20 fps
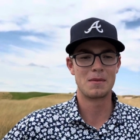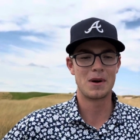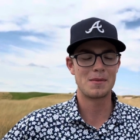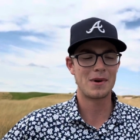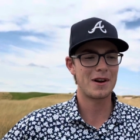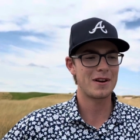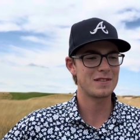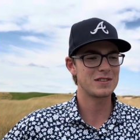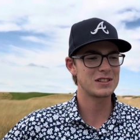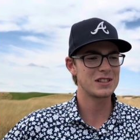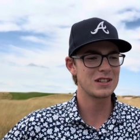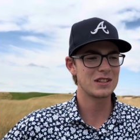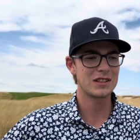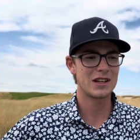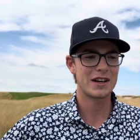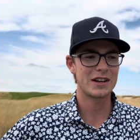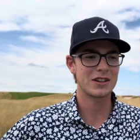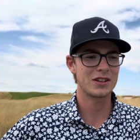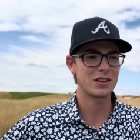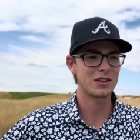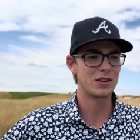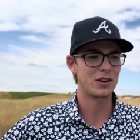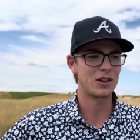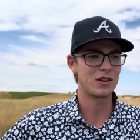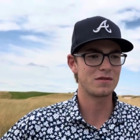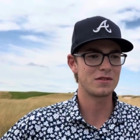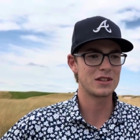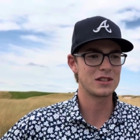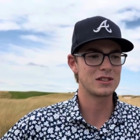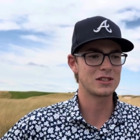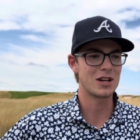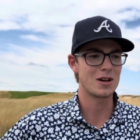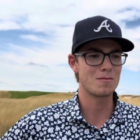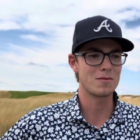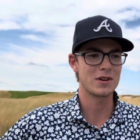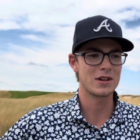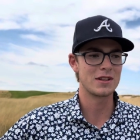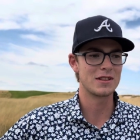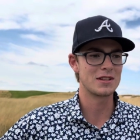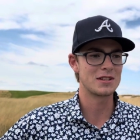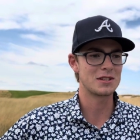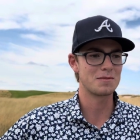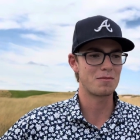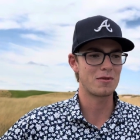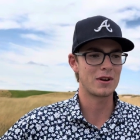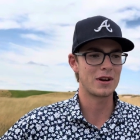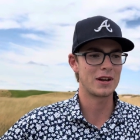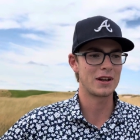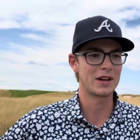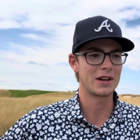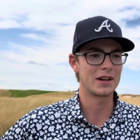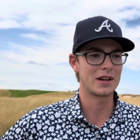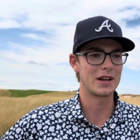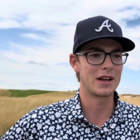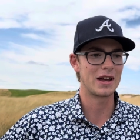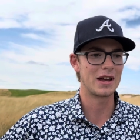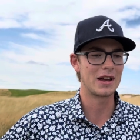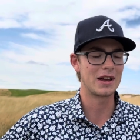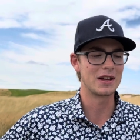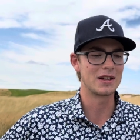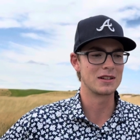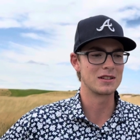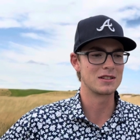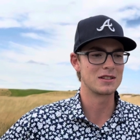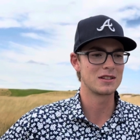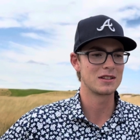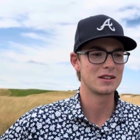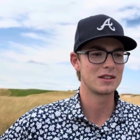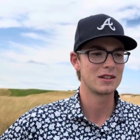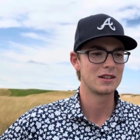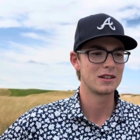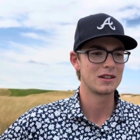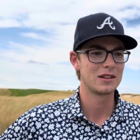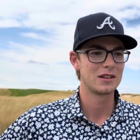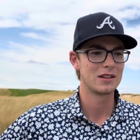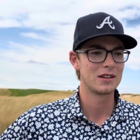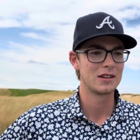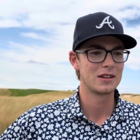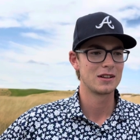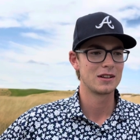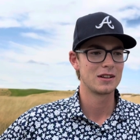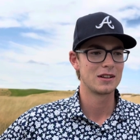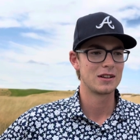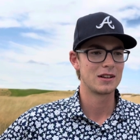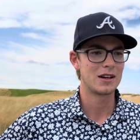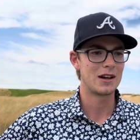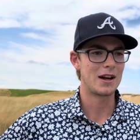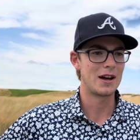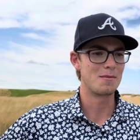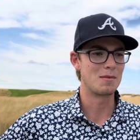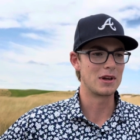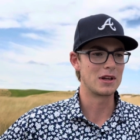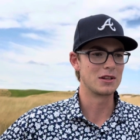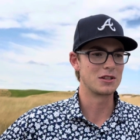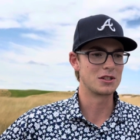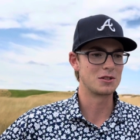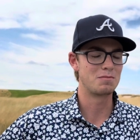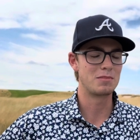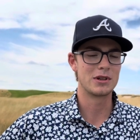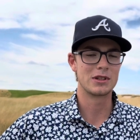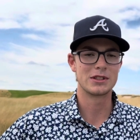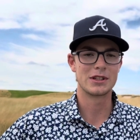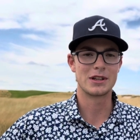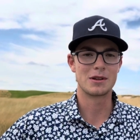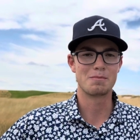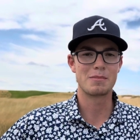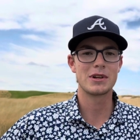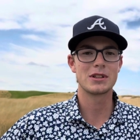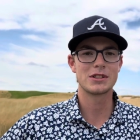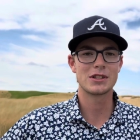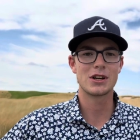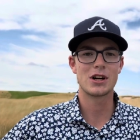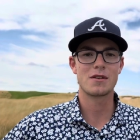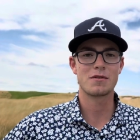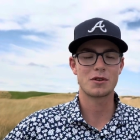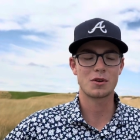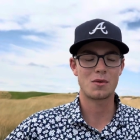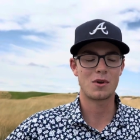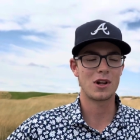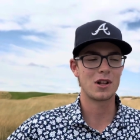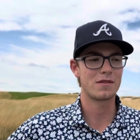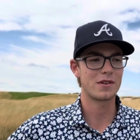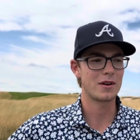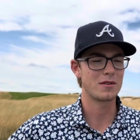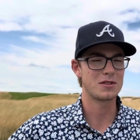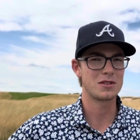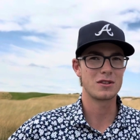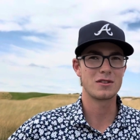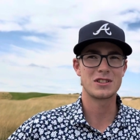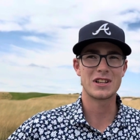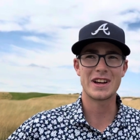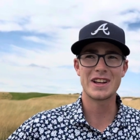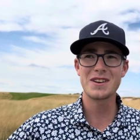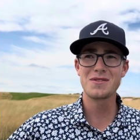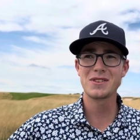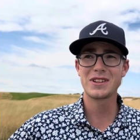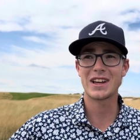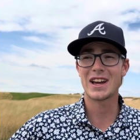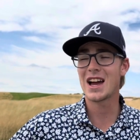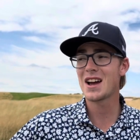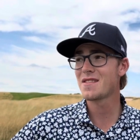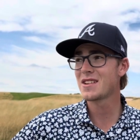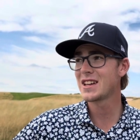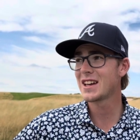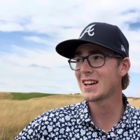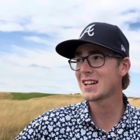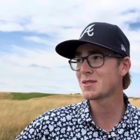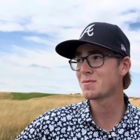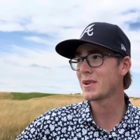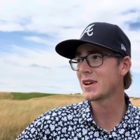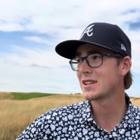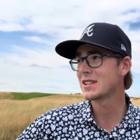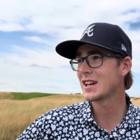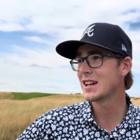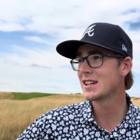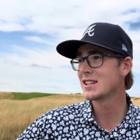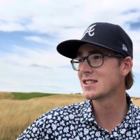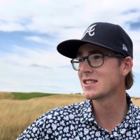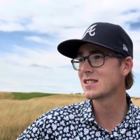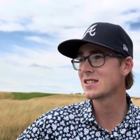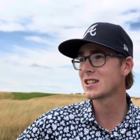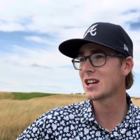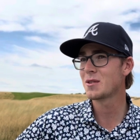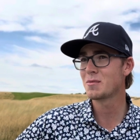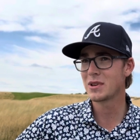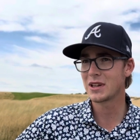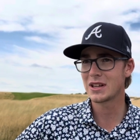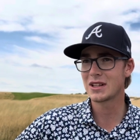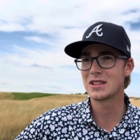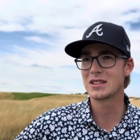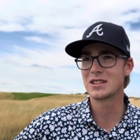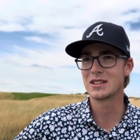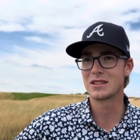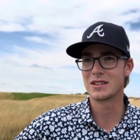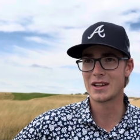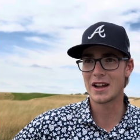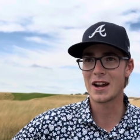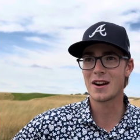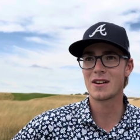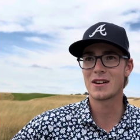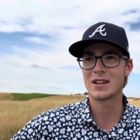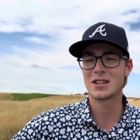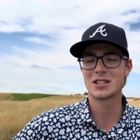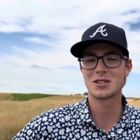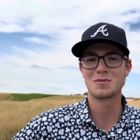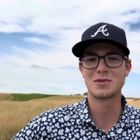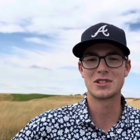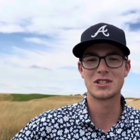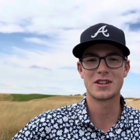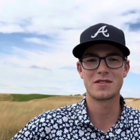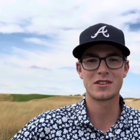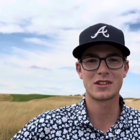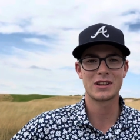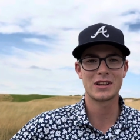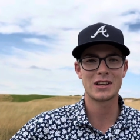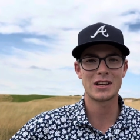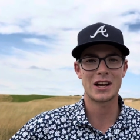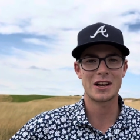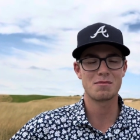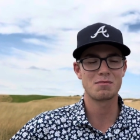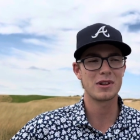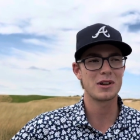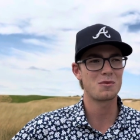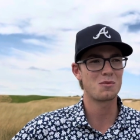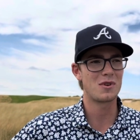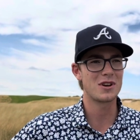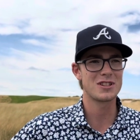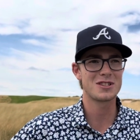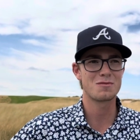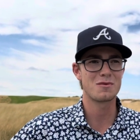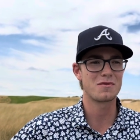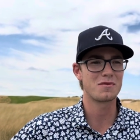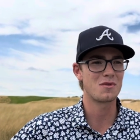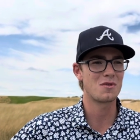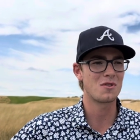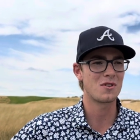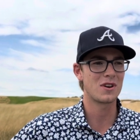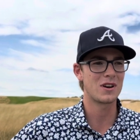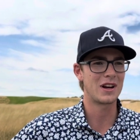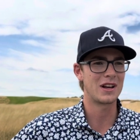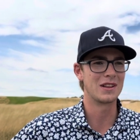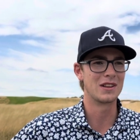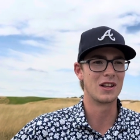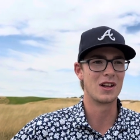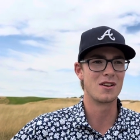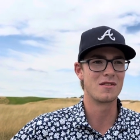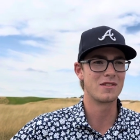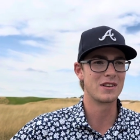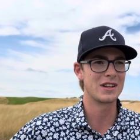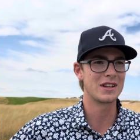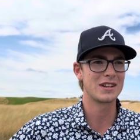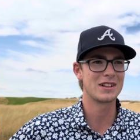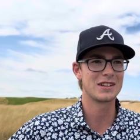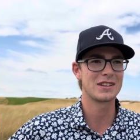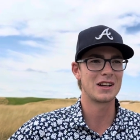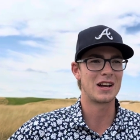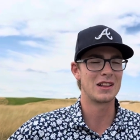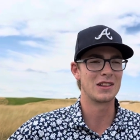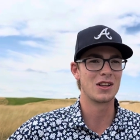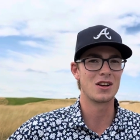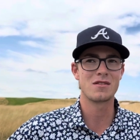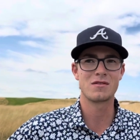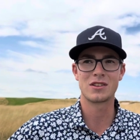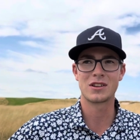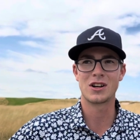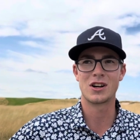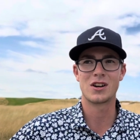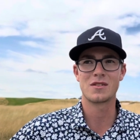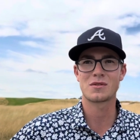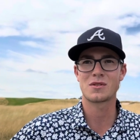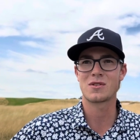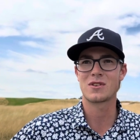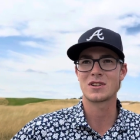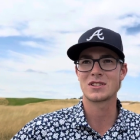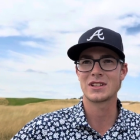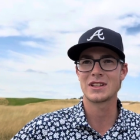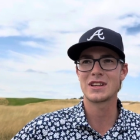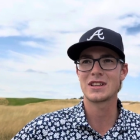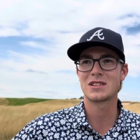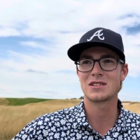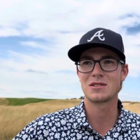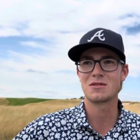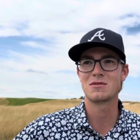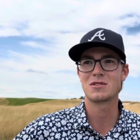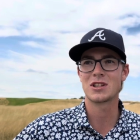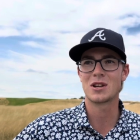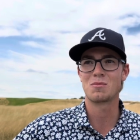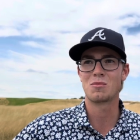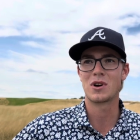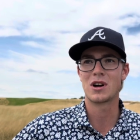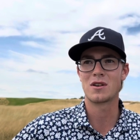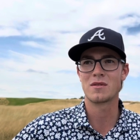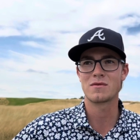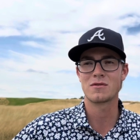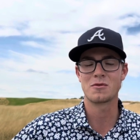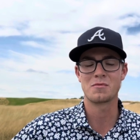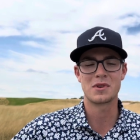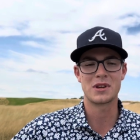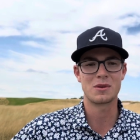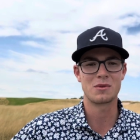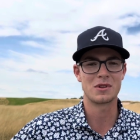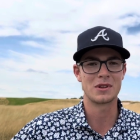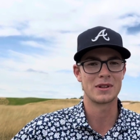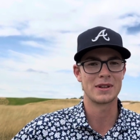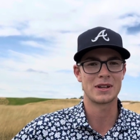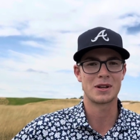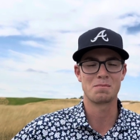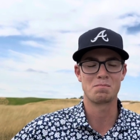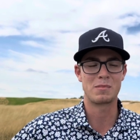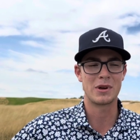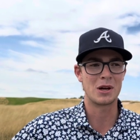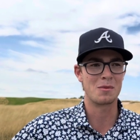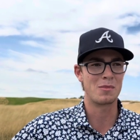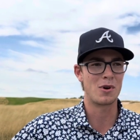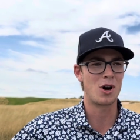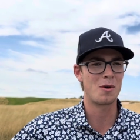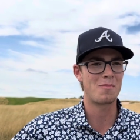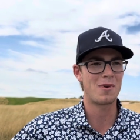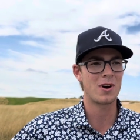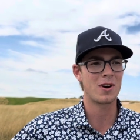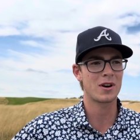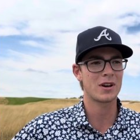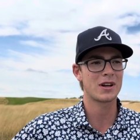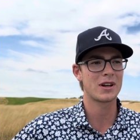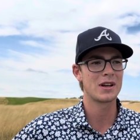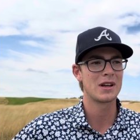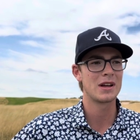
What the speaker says: I've seen a lot of good golf this summer and in the spring. And I mean, just building off the qualifier was huge. I didn't really have any expectations coming into Erin Hill specifically. I've played once before. I love it. I love the golf course. I think it suits up well for me with like a big ballpark.